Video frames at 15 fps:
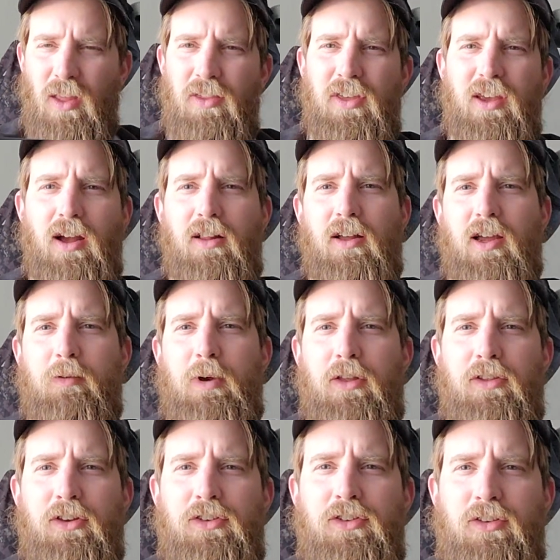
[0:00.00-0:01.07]
thing I like about
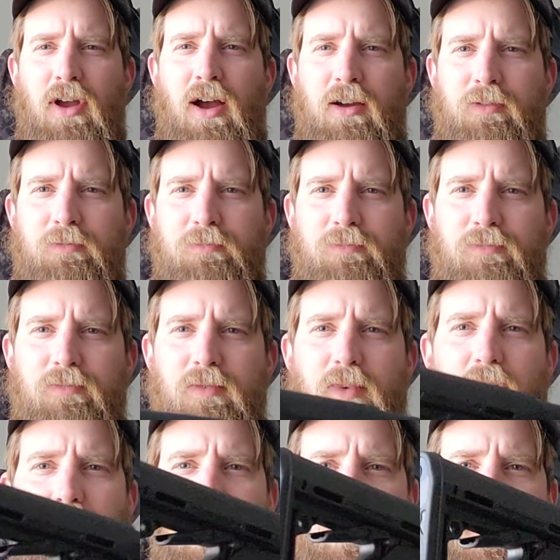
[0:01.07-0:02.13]
this stock,
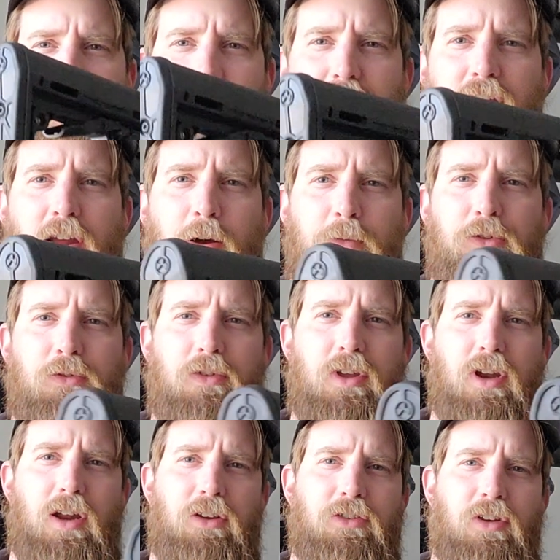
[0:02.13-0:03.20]
and I think it helps with the
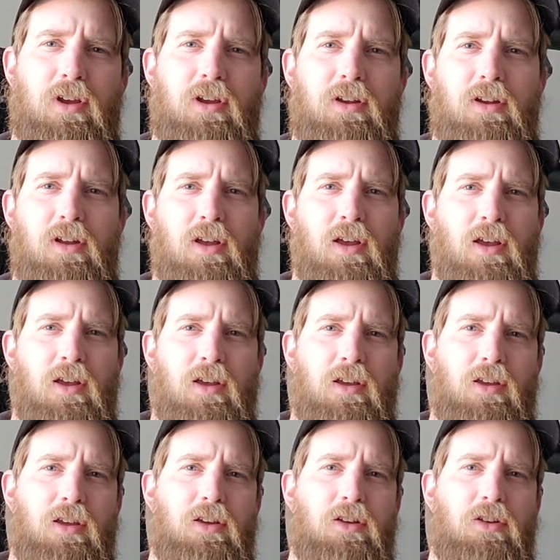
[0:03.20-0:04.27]
NX8,
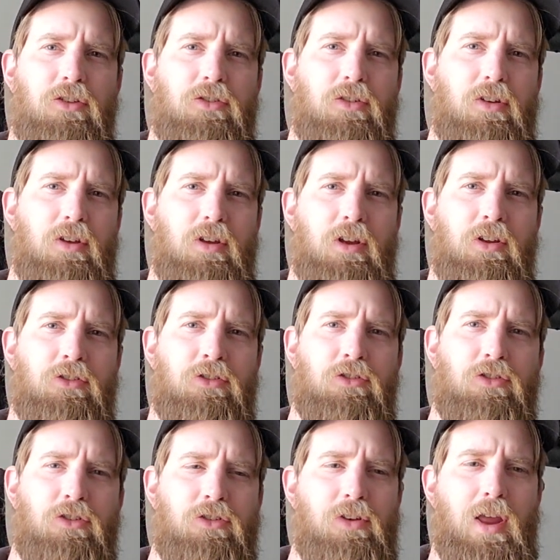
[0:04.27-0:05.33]
is it's
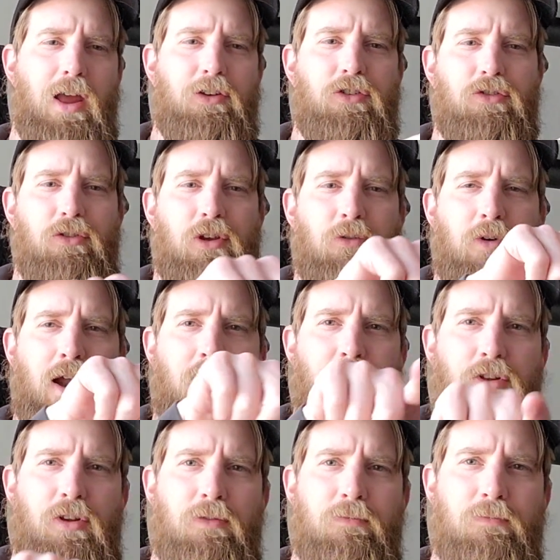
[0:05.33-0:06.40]
just naturally
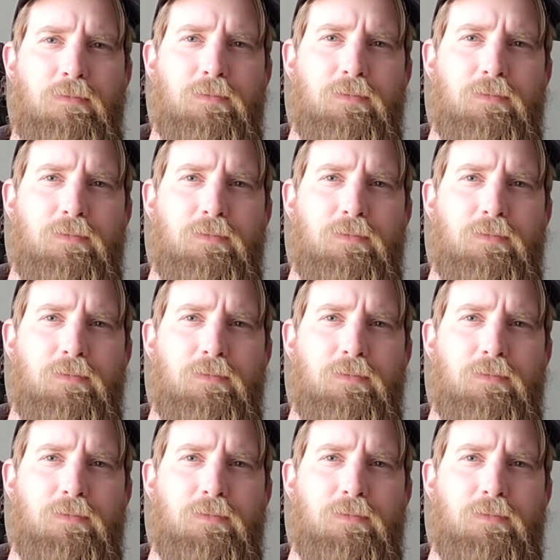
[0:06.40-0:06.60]
rounded.